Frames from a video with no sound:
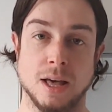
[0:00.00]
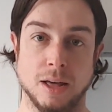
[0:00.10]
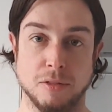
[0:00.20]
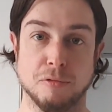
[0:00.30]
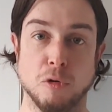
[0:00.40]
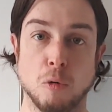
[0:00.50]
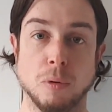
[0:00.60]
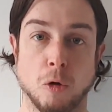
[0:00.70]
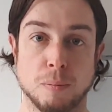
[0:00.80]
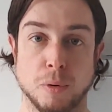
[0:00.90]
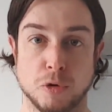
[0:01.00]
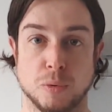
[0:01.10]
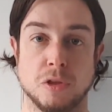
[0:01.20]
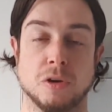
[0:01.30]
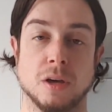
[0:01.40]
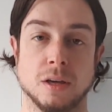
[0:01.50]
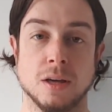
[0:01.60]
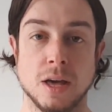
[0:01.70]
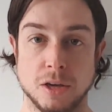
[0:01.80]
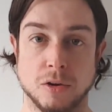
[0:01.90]
in the full blog post, which
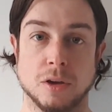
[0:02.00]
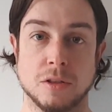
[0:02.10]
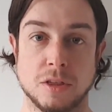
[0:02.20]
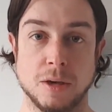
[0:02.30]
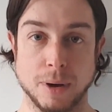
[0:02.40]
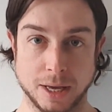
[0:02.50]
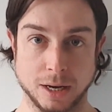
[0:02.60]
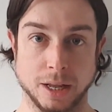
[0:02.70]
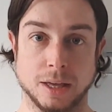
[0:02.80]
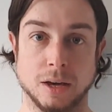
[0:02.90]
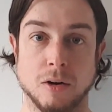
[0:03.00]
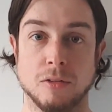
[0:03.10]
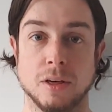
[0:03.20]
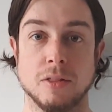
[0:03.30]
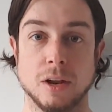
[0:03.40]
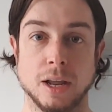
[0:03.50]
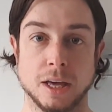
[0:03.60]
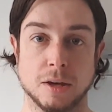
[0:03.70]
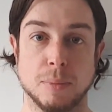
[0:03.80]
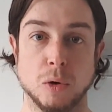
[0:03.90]
you can see by clicking on the
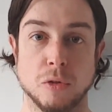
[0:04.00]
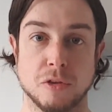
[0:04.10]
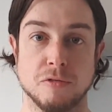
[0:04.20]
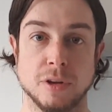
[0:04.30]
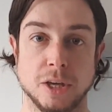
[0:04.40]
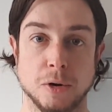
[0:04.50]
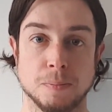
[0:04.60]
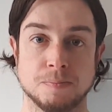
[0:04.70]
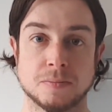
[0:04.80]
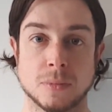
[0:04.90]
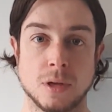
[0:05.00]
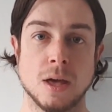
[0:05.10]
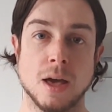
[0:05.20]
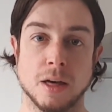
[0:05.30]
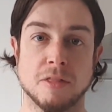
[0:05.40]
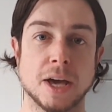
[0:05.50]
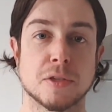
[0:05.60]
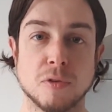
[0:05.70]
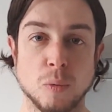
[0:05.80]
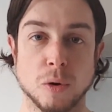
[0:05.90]
link below this video.
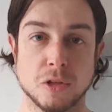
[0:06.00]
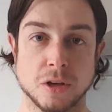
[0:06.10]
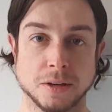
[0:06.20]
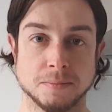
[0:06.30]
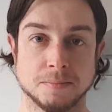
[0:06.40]
Thanks for watching.